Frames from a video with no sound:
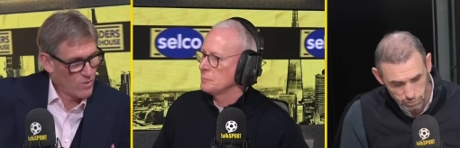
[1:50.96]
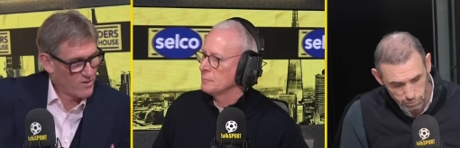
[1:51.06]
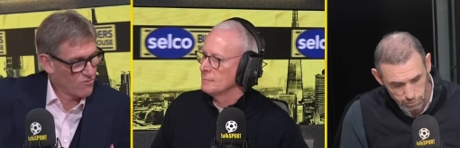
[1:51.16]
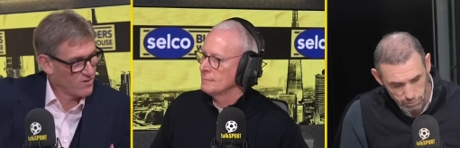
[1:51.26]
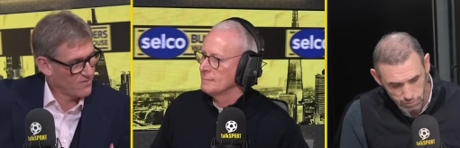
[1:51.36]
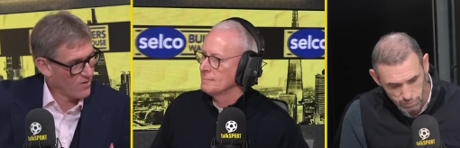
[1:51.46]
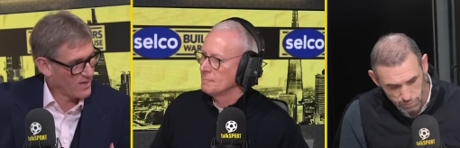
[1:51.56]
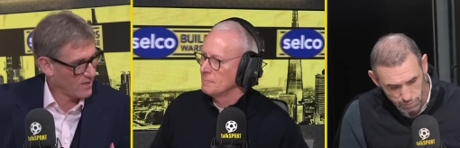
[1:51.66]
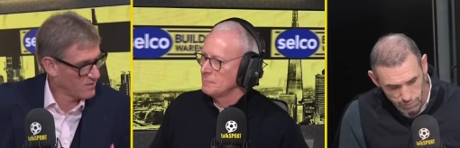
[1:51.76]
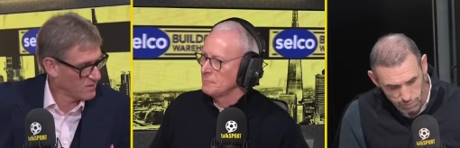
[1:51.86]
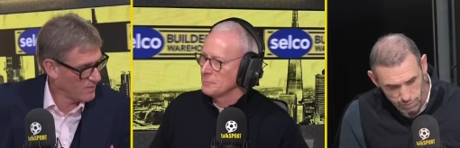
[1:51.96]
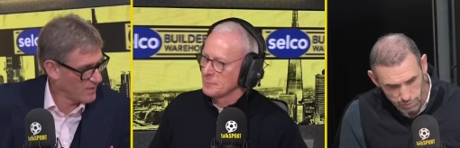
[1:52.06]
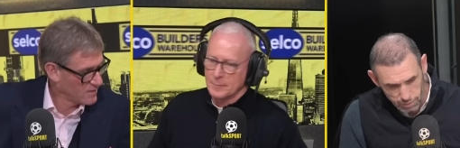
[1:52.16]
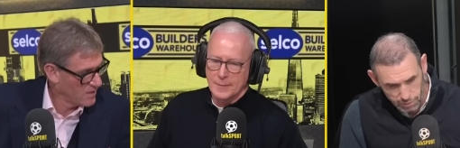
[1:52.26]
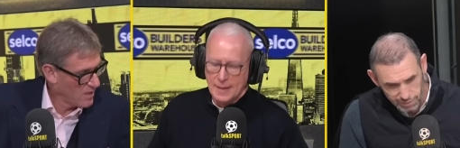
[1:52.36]
Speaker 1: wither on the vine, I
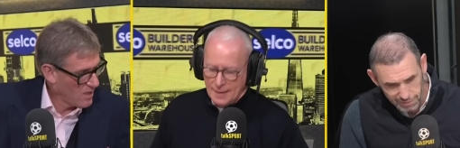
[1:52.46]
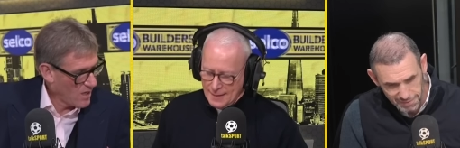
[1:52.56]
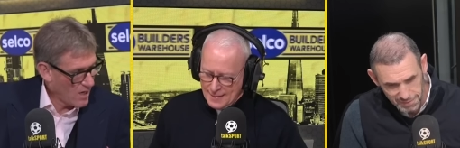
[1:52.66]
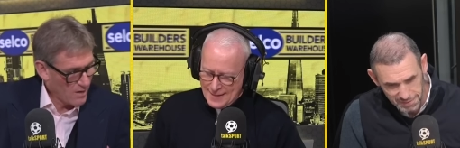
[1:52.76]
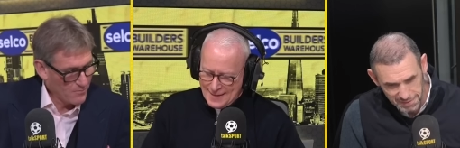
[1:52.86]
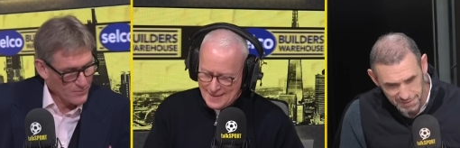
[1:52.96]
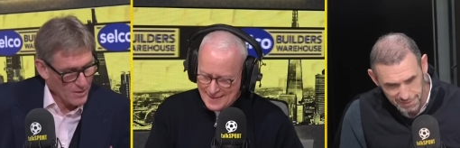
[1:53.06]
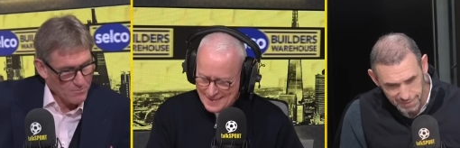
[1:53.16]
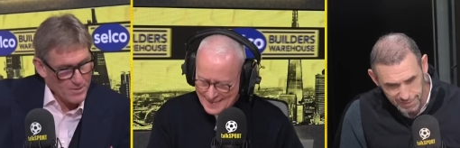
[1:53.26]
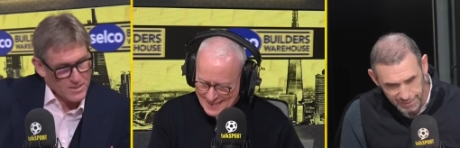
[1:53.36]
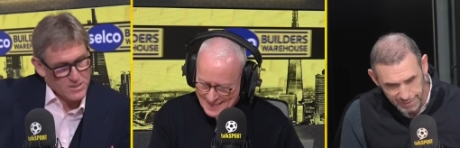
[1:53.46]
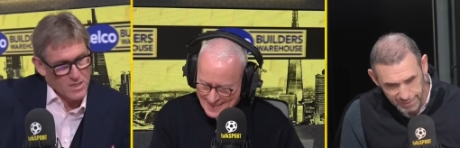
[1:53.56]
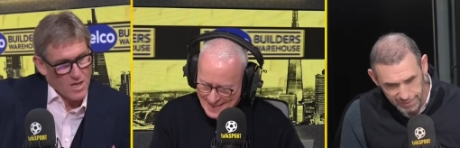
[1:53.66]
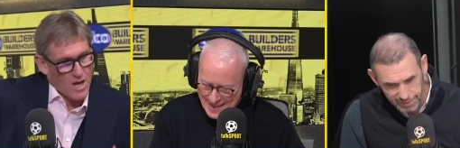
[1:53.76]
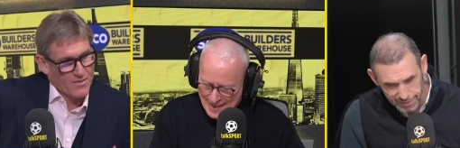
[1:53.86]
suspect. Um, but
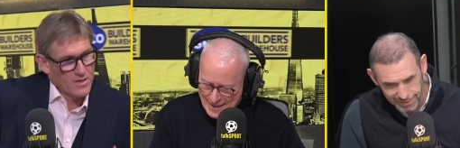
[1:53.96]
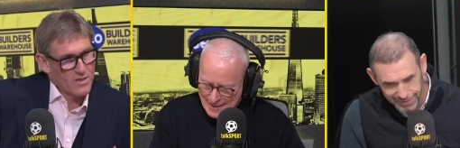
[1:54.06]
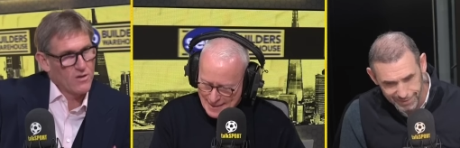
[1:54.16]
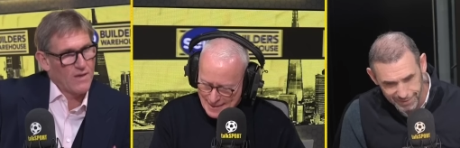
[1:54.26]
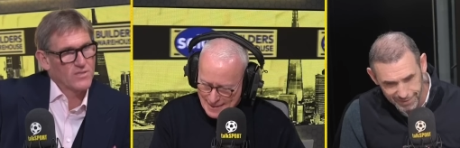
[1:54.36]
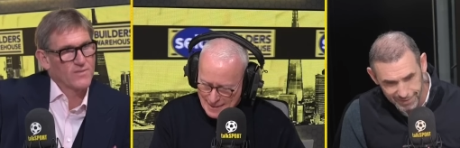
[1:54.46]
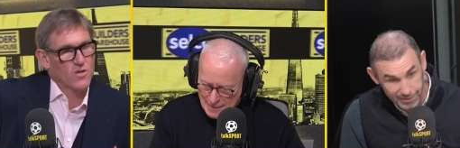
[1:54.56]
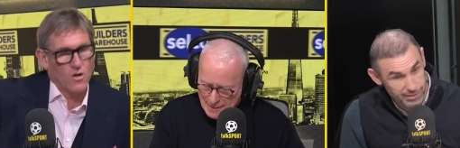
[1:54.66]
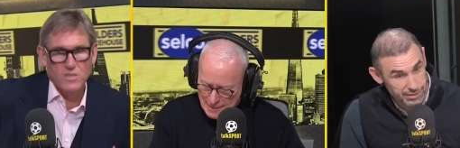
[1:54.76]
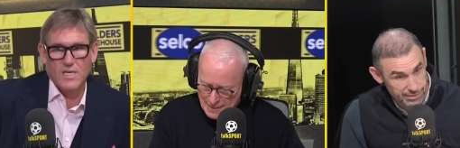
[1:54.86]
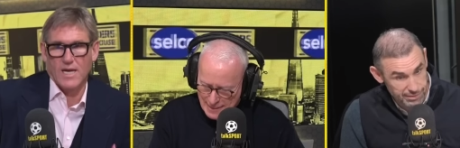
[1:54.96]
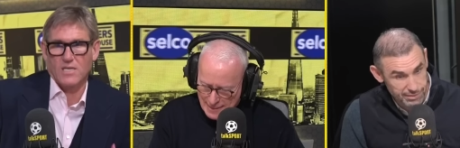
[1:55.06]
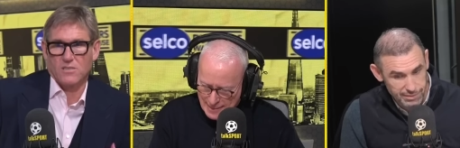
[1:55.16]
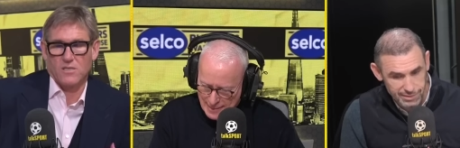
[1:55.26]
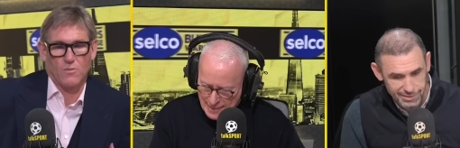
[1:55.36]
I think you have to give
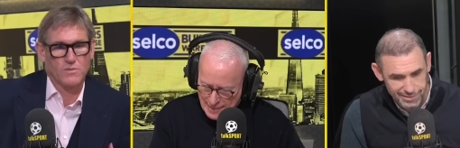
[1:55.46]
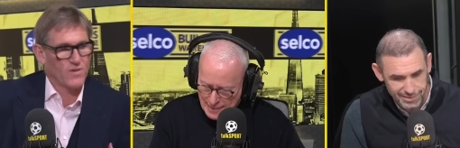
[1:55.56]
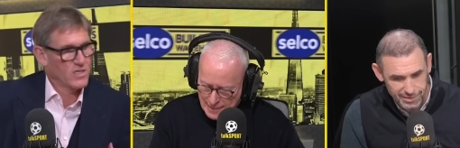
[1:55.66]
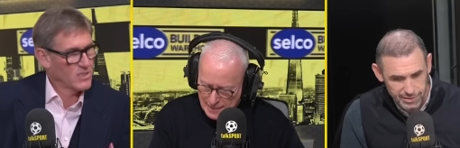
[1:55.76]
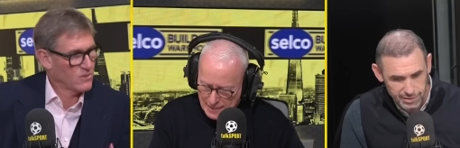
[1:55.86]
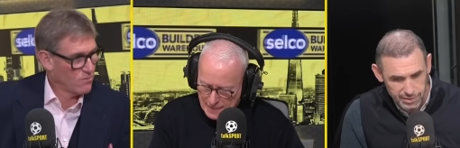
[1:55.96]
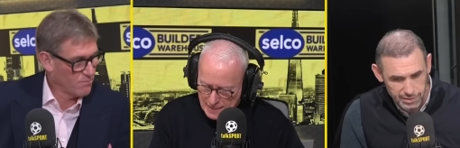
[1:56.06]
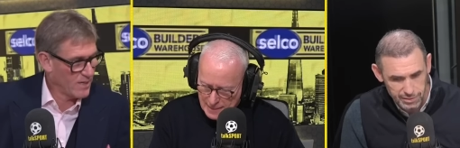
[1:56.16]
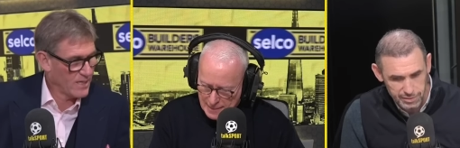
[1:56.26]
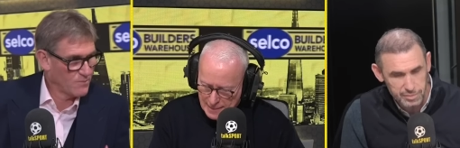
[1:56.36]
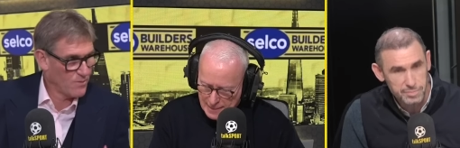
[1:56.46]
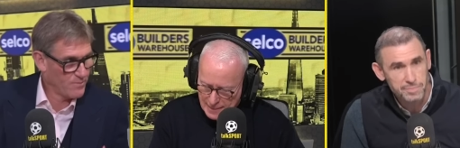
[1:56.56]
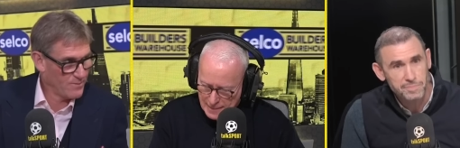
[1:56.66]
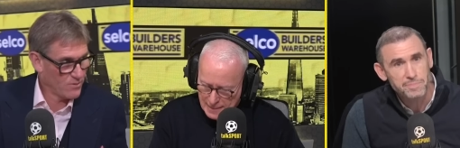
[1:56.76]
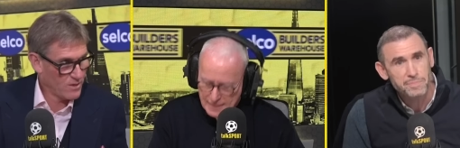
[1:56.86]
context to the observations that were made by
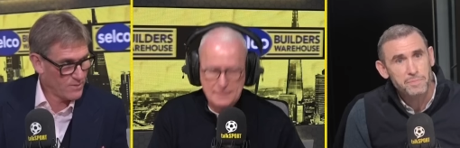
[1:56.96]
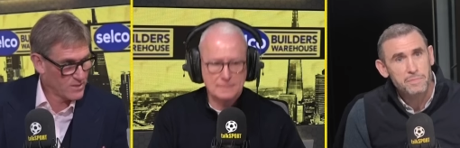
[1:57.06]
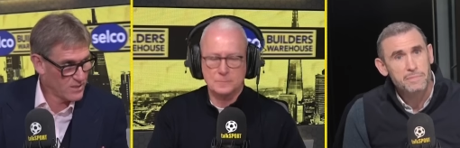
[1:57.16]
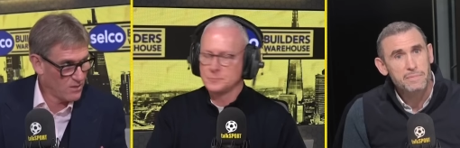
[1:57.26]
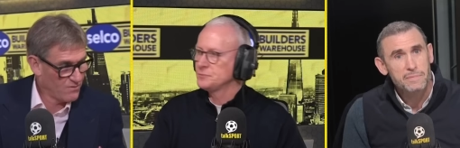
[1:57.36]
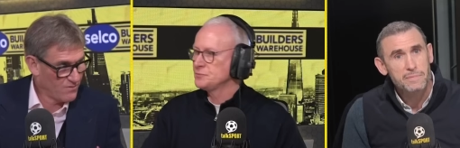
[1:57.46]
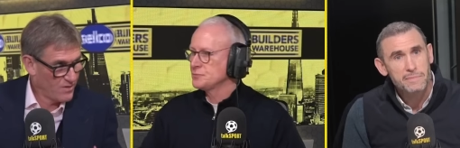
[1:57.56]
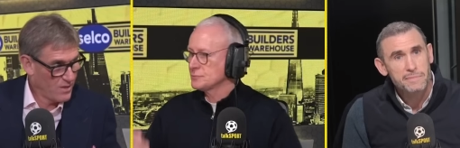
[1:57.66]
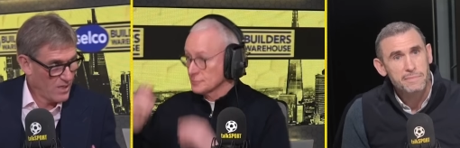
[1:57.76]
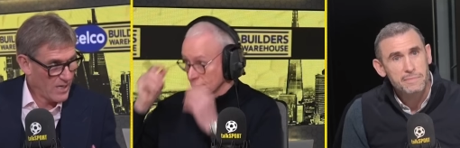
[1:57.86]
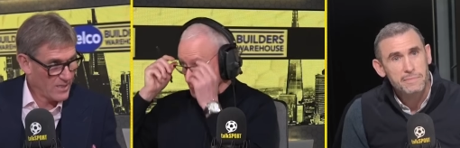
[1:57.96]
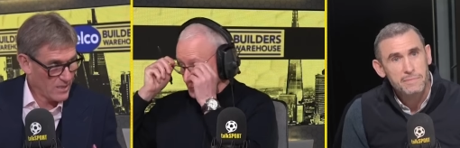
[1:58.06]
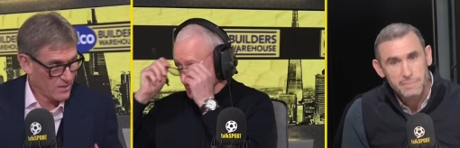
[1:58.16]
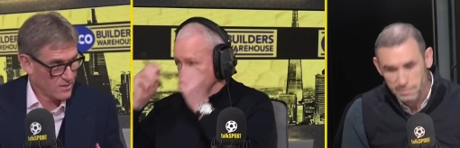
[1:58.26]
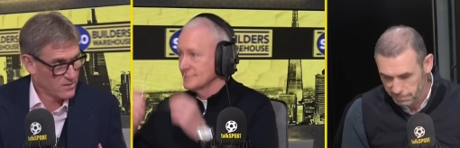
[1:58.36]
people like myself and
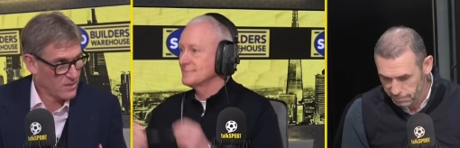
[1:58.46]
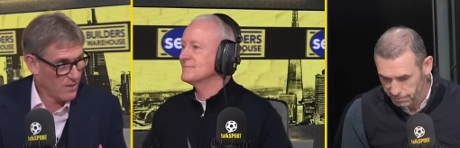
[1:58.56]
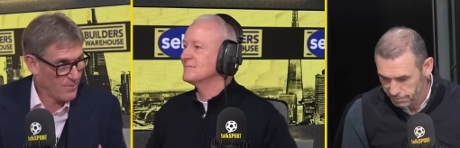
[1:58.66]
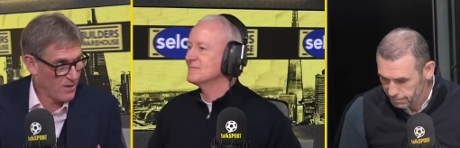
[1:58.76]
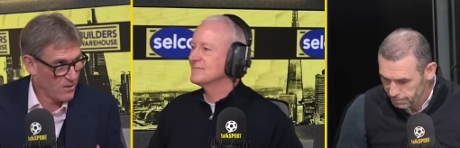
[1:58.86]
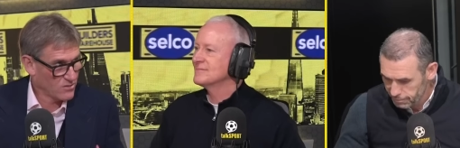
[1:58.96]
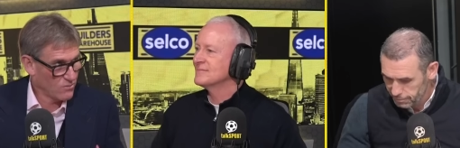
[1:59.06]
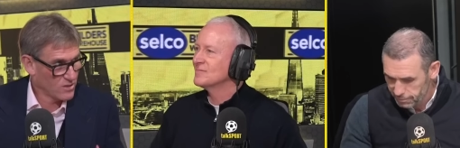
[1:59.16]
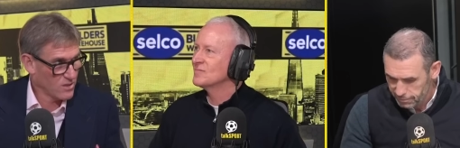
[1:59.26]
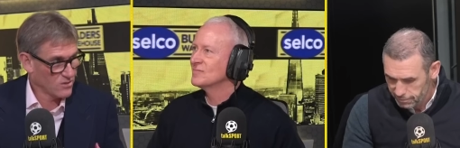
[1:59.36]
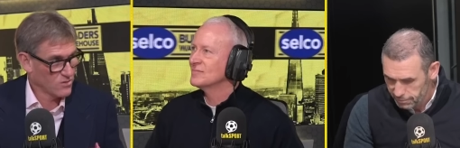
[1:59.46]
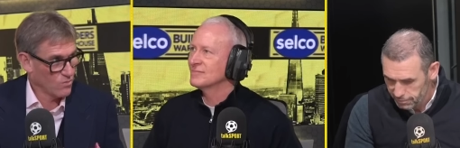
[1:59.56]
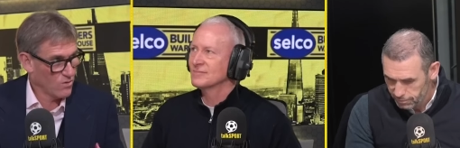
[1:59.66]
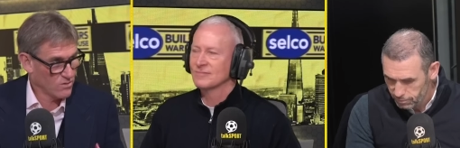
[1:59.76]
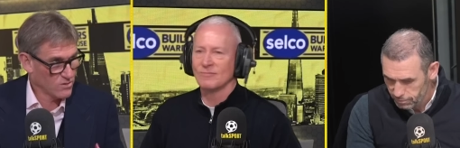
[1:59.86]
others about Arsenal, because Arsenal
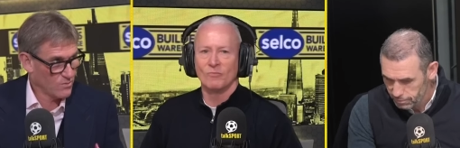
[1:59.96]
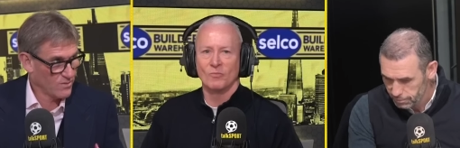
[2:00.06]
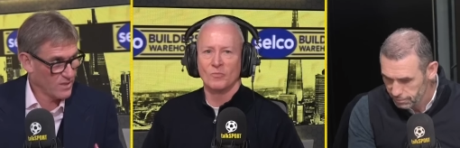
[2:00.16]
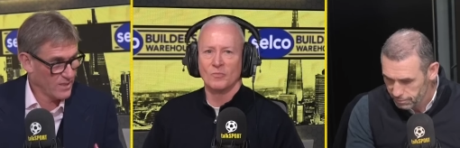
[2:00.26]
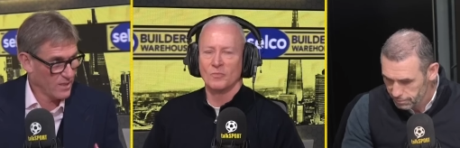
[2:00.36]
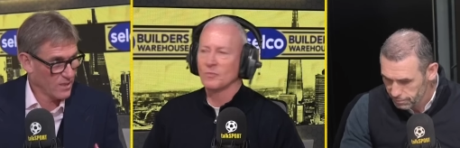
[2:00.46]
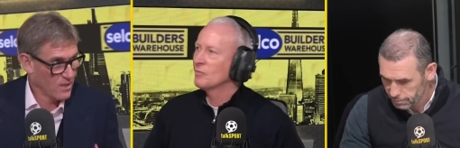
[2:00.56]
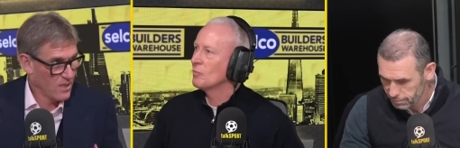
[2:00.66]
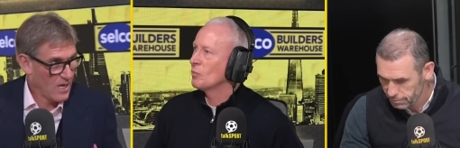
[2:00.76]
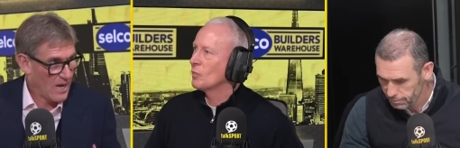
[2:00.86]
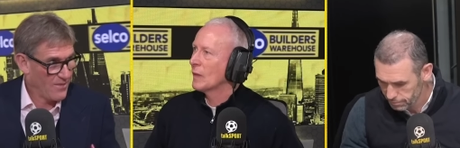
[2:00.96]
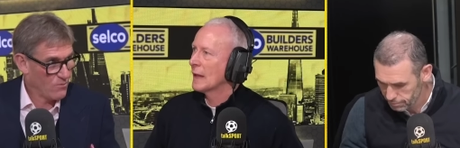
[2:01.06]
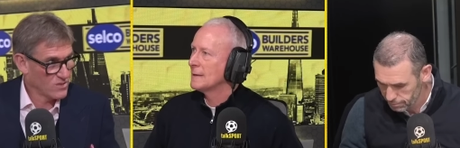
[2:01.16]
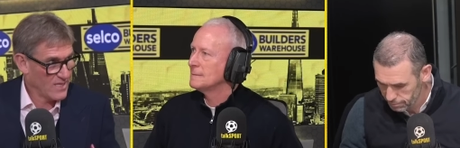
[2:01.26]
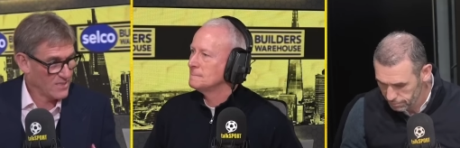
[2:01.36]
were on top of the league and it
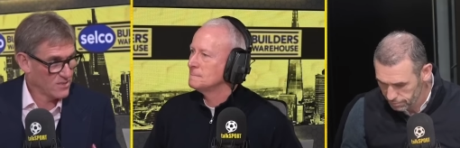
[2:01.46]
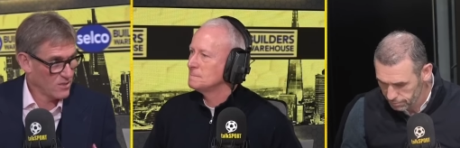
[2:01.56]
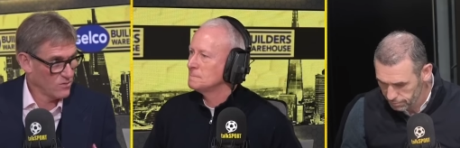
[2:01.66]
was theirs to